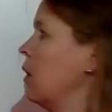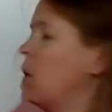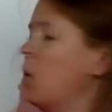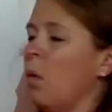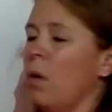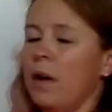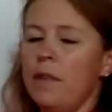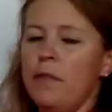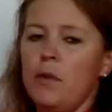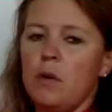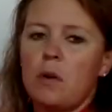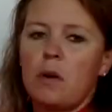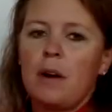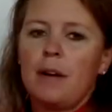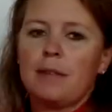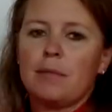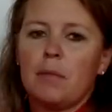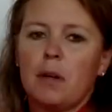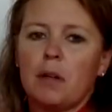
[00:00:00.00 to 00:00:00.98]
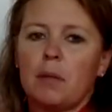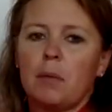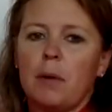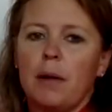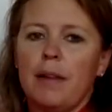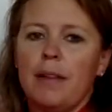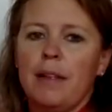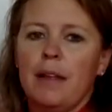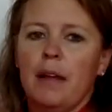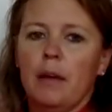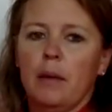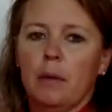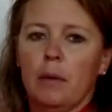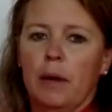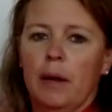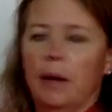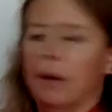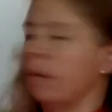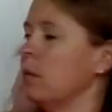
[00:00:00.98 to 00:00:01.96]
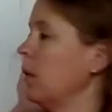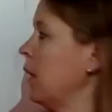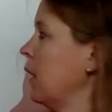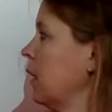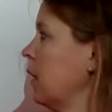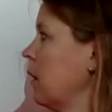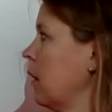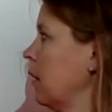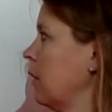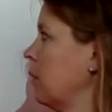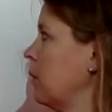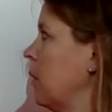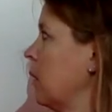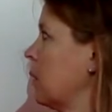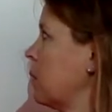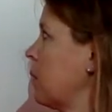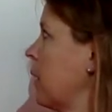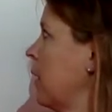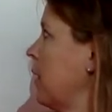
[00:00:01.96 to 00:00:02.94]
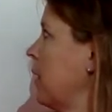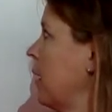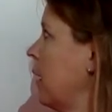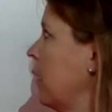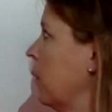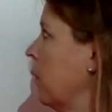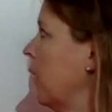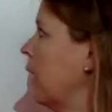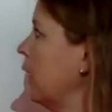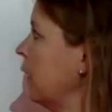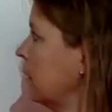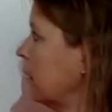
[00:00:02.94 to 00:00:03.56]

What if you cross multiplied the other way? We could cross multiply the other way.